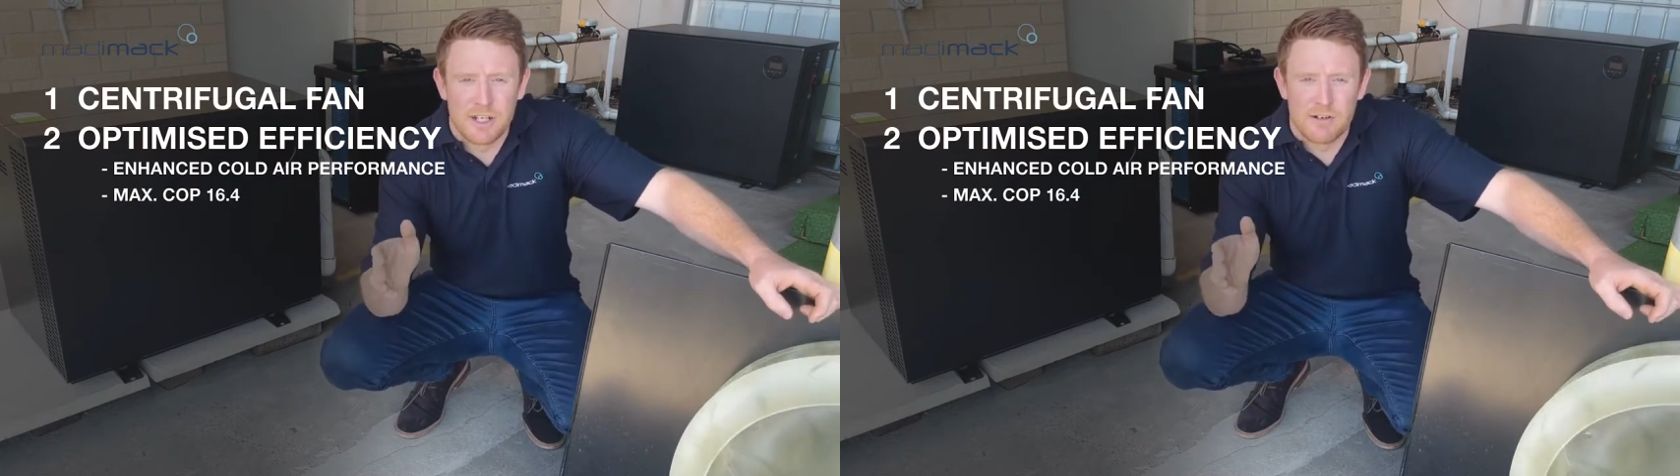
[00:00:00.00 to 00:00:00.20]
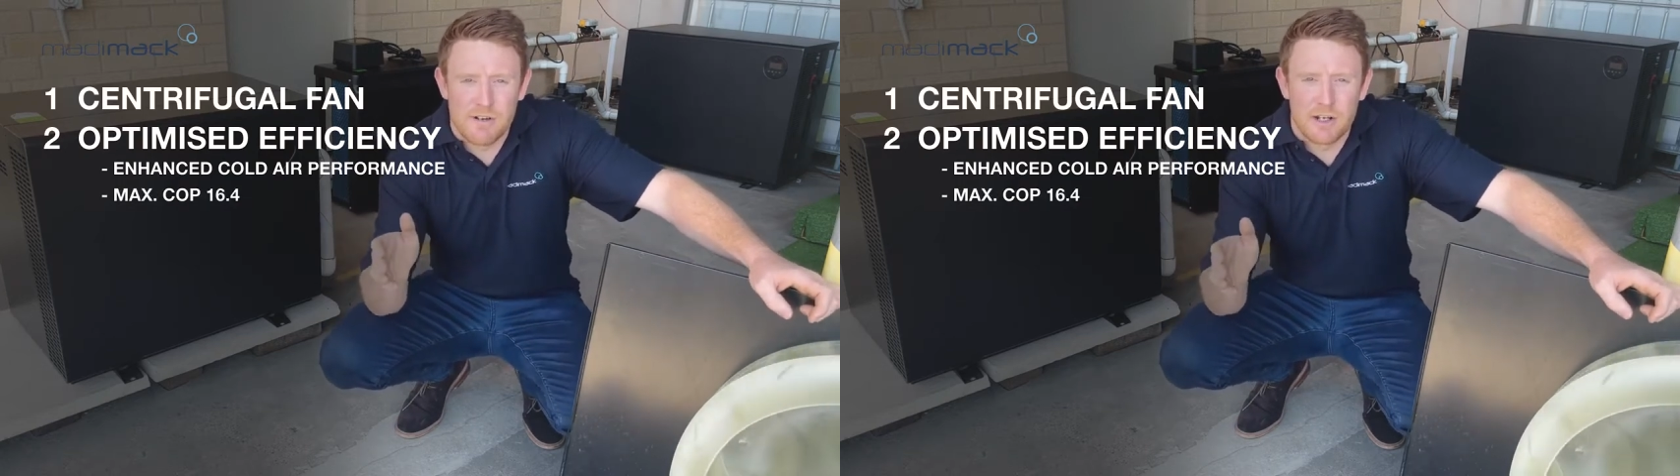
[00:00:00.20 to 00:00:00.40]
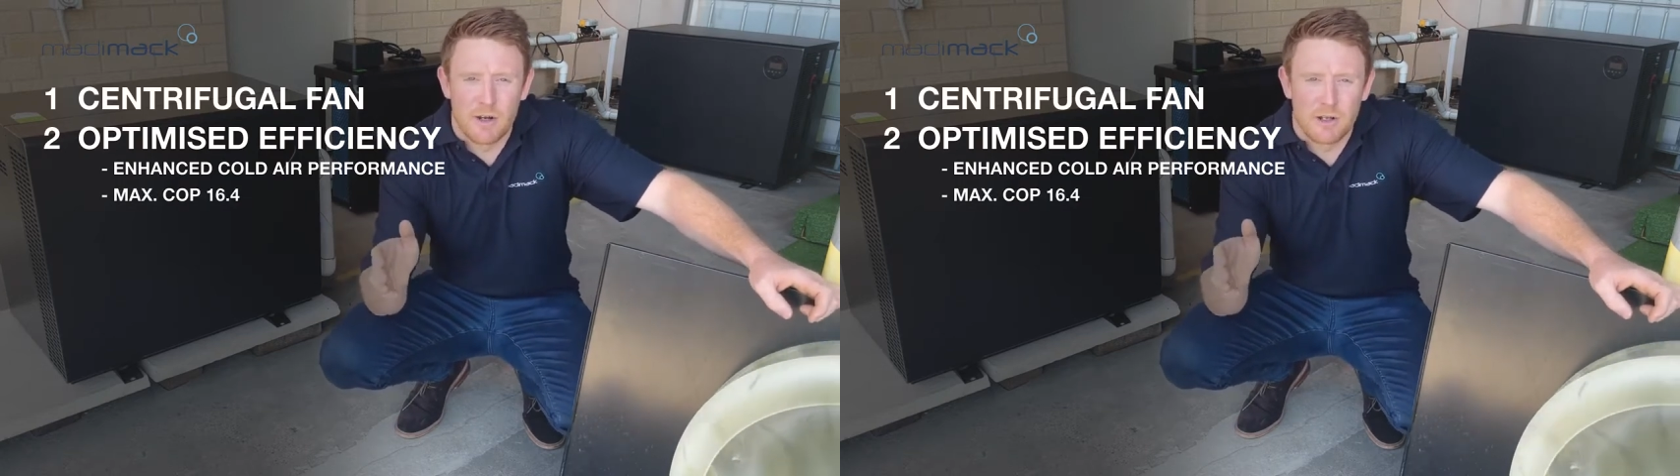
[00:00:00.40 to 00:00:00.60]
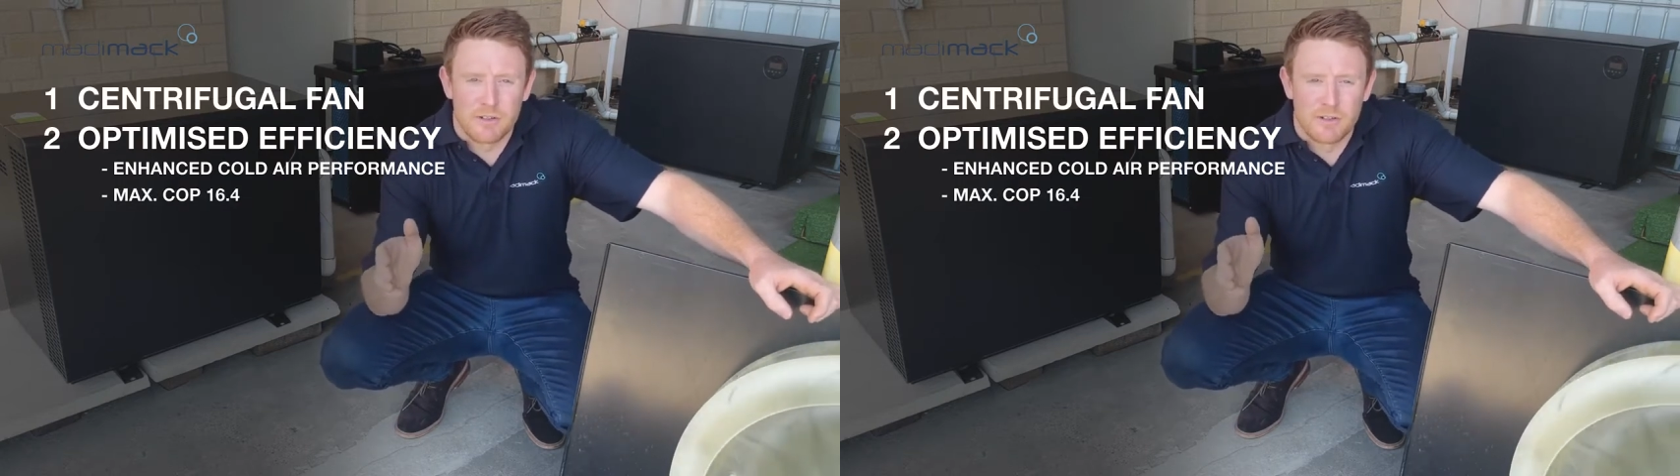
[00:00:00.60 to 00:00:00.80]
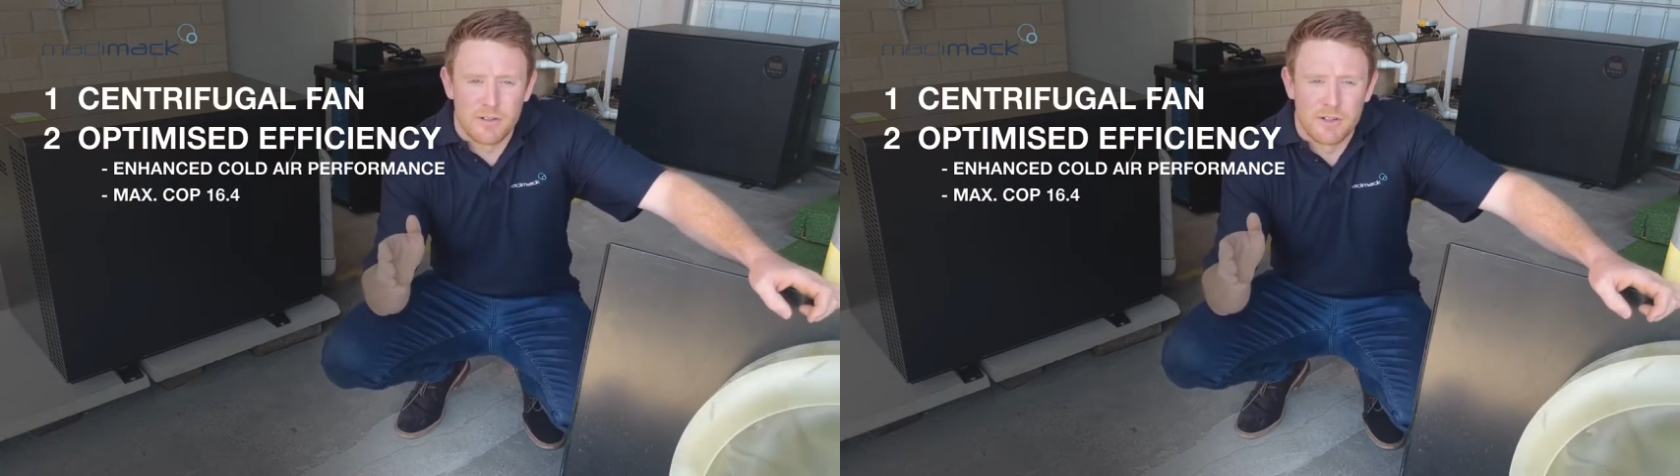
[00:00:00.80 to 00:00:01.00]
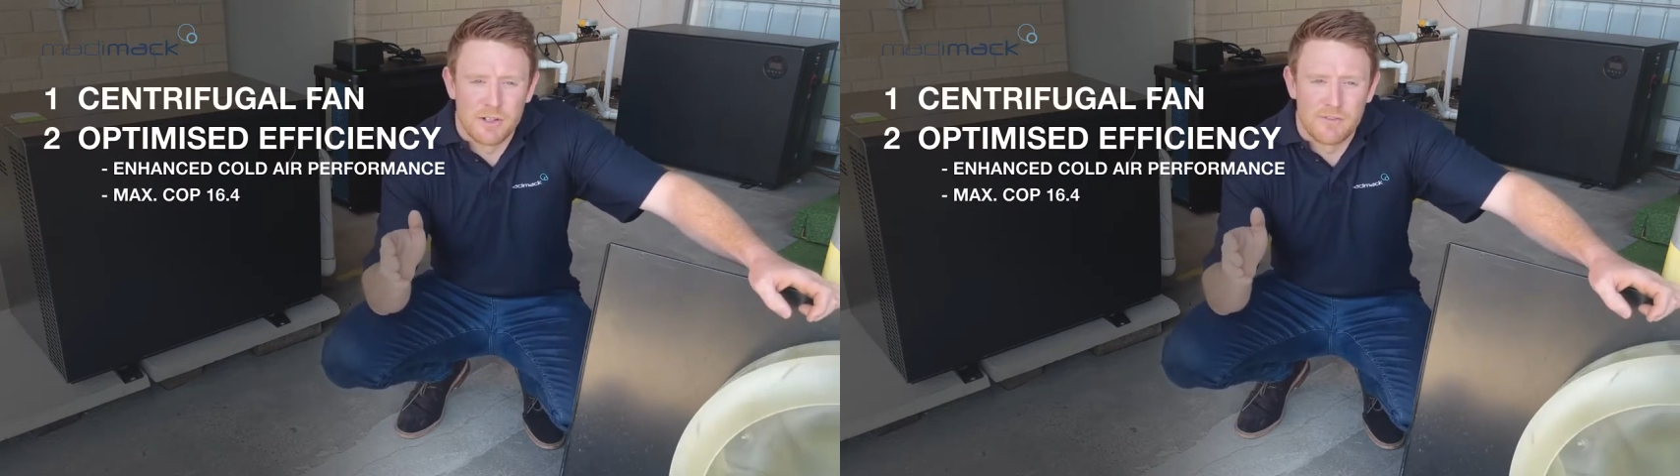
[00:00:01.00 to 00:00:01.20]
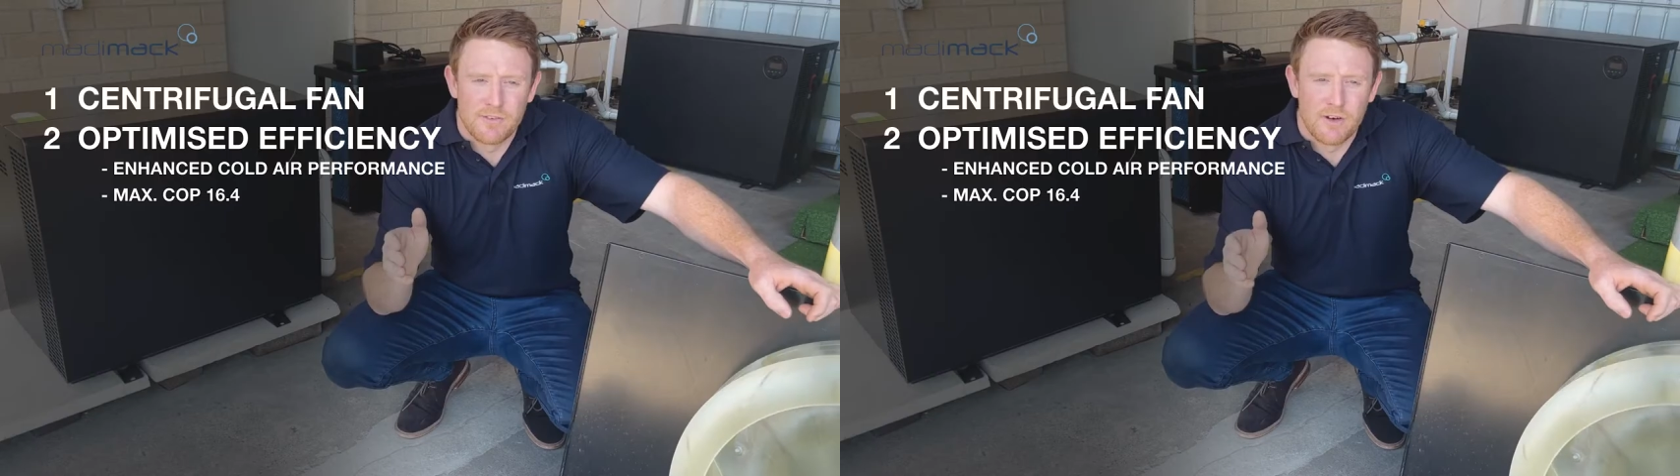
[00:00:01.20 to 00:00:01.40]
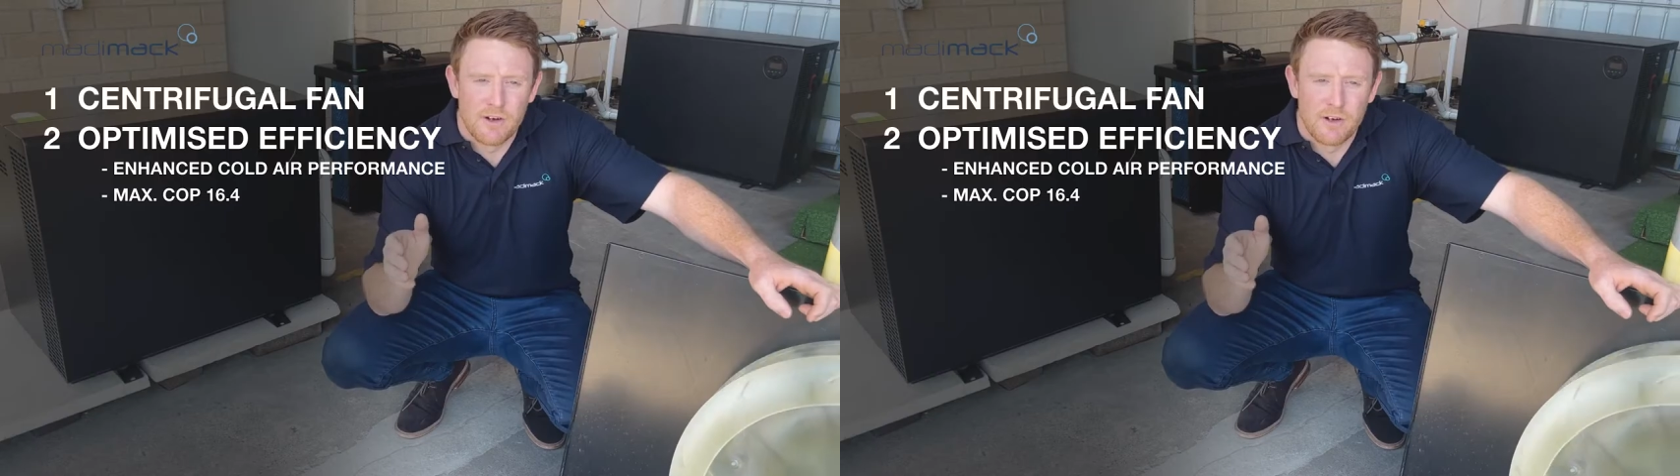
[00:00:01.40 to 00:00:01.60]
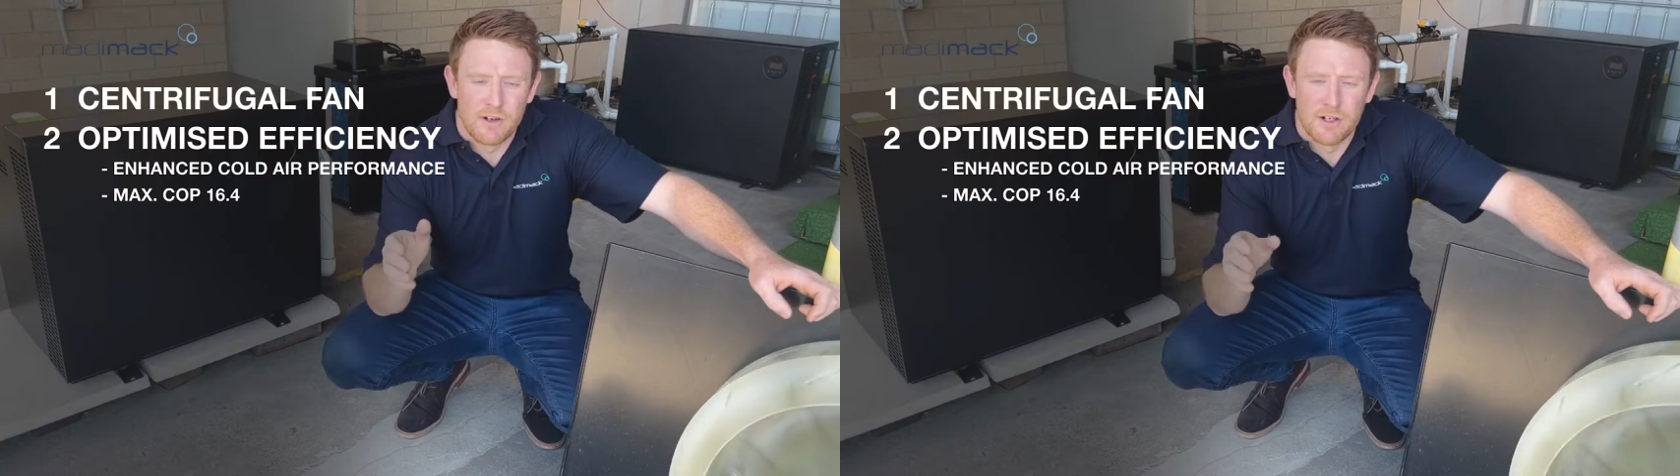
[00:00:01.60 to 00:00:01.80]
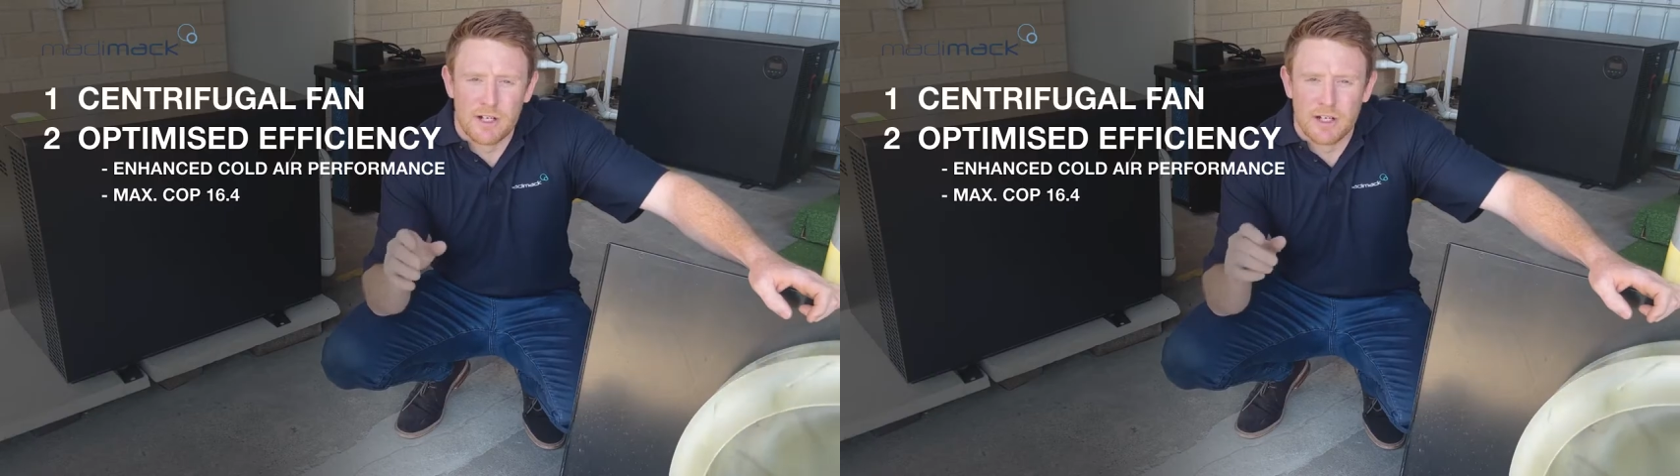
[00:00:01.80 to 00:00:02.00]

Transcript: record for